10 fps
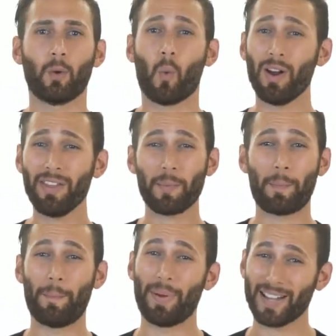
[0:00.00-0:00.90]
One of the
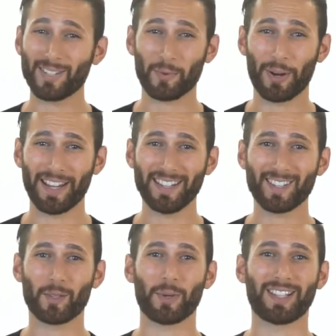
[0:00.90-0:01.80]
best
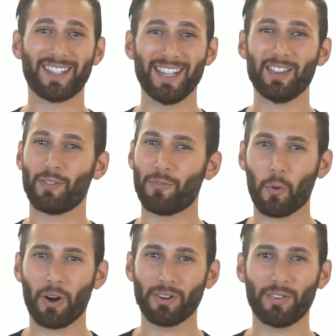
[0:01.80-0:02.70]
ways to exceed the
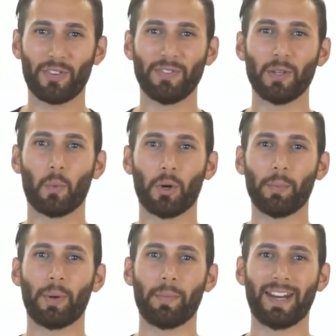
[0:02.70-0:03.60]
450
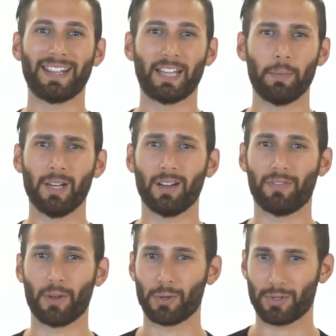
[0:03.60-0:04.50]
word per minute limit
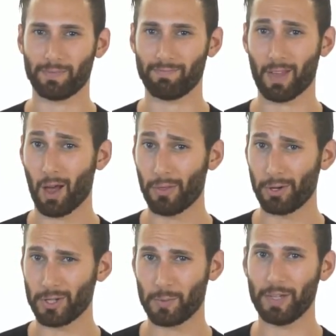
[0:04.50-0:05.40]
of those
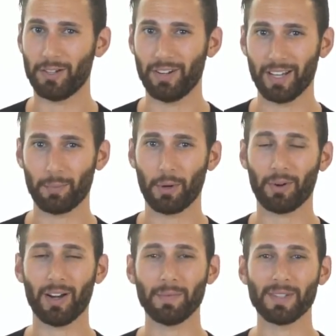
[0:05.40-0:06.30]
other speed reading
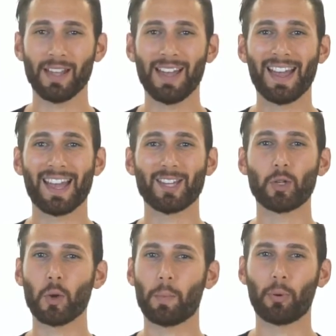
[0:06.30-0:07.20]
programs is
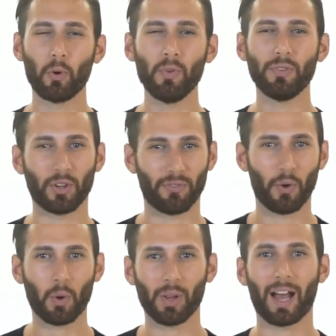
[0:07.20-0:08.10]
to improve your
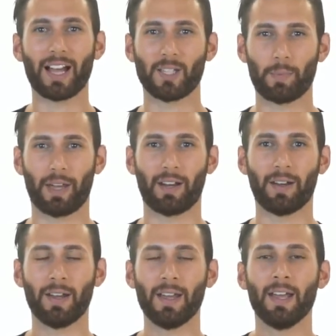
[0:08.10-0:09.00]
focal eye
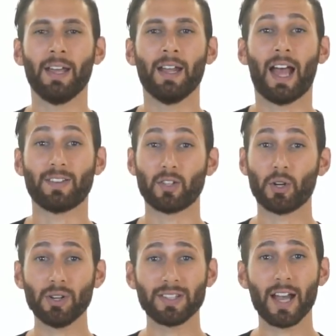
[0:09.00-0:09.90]
span. As it
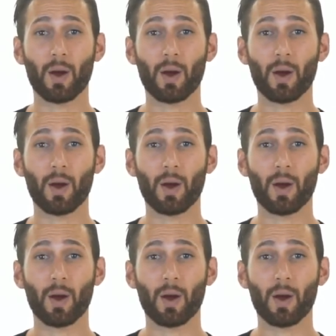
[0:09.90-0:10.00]
turns